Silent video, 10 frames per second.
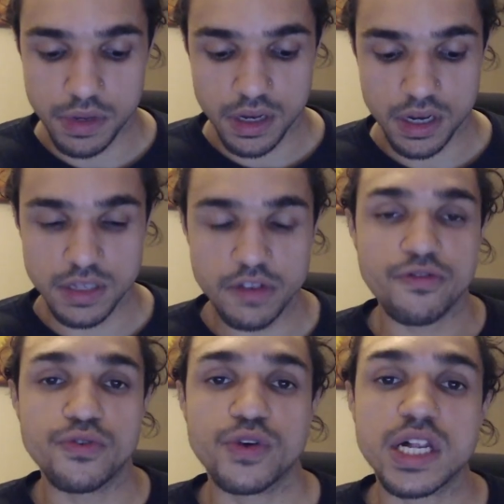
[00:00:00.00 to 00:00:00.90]
because if
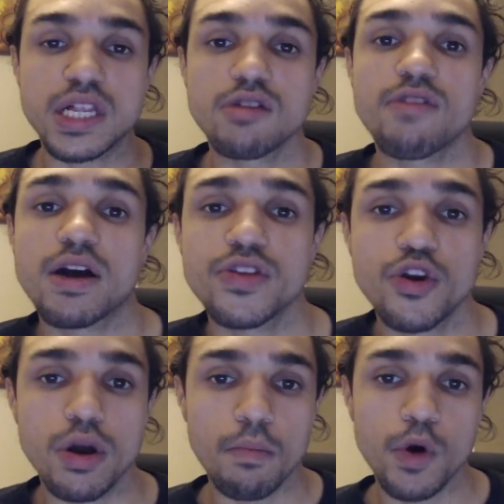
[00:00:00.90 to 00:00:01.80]
you clear out
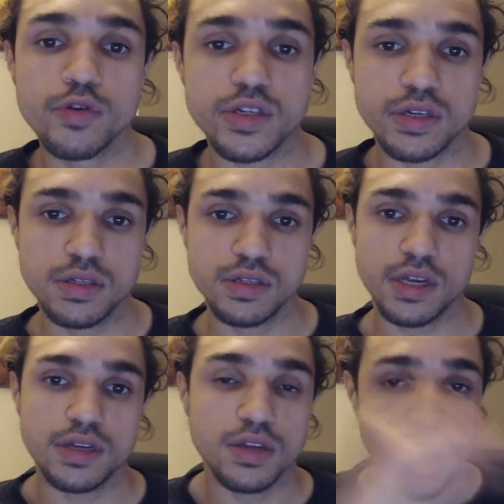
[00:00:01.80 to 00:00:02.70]
your emotions,
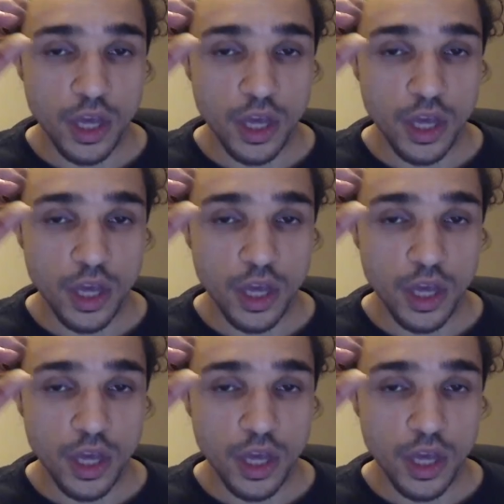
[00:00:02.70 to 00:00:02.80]
then